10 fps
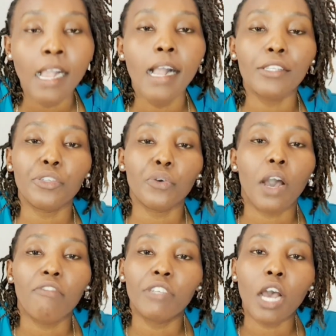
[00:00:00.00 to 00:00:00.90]
So
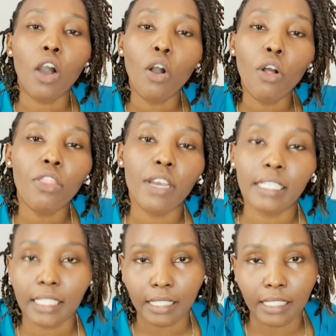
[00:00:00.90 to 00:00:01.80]
after all
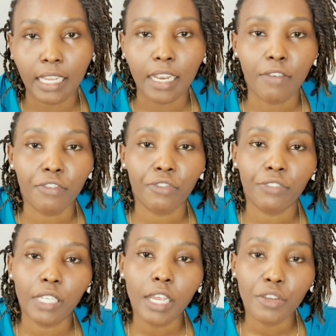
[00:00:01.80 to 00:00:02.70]
that is done, after
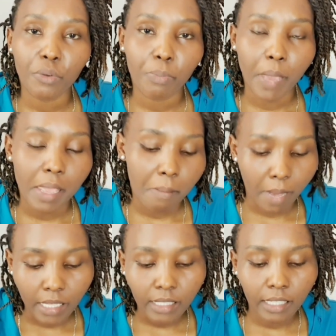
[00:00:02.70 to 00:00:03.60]
you've done your
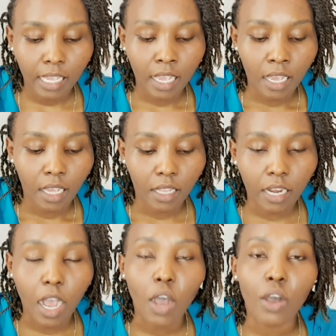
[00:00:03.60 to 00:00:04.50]
payments,
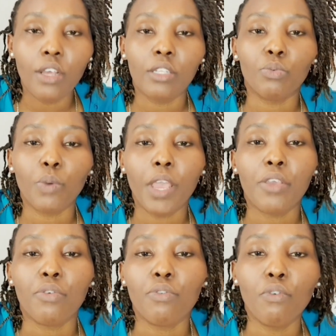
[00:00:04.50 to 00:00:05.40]
now is where
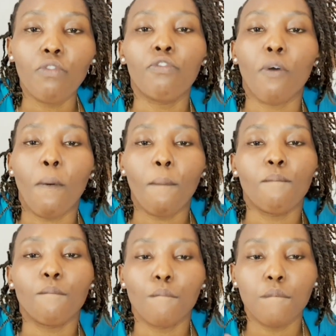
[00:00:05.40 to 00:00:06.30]
you go for
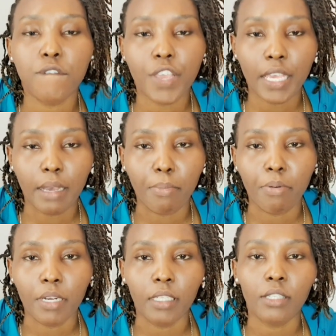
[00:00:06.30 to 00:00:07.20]

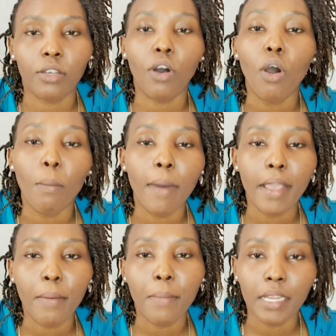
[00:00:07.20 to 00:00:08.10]
fingerprints or
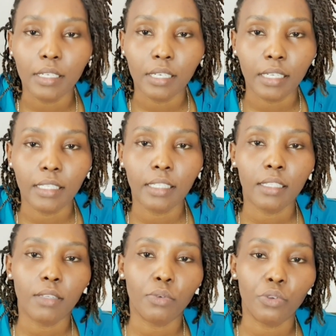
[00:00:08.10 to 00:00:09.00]
biometrics.
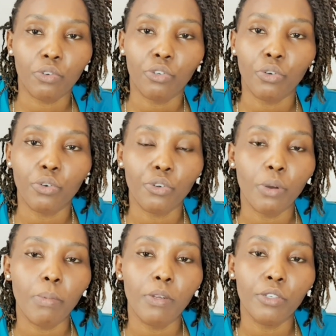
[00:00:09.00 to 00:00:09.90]
You
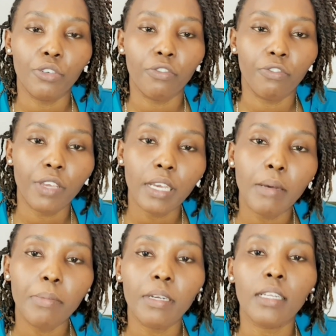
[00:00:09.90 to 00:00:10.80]
upload your
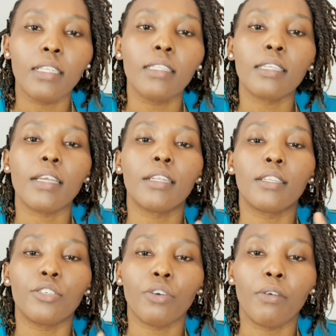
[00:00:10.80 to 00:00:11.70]
fingerprints
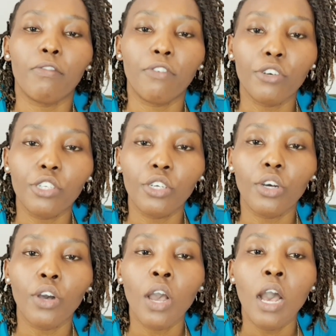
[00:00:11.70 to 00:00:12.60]
and your photo,